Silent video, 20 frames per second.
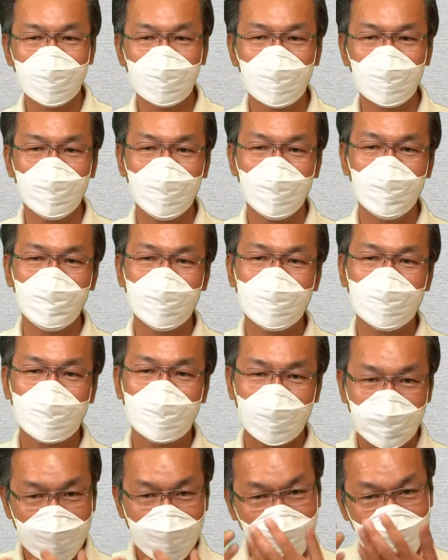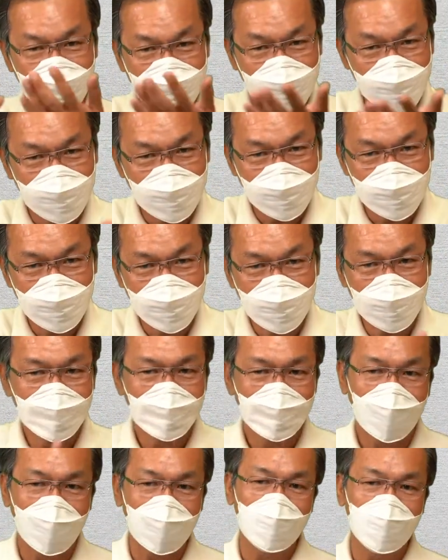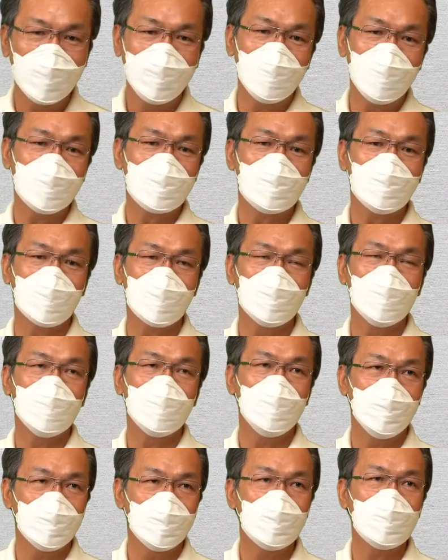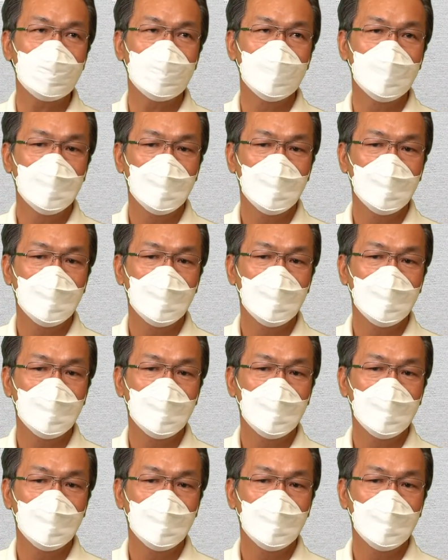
should be receptive to ideas from the youth.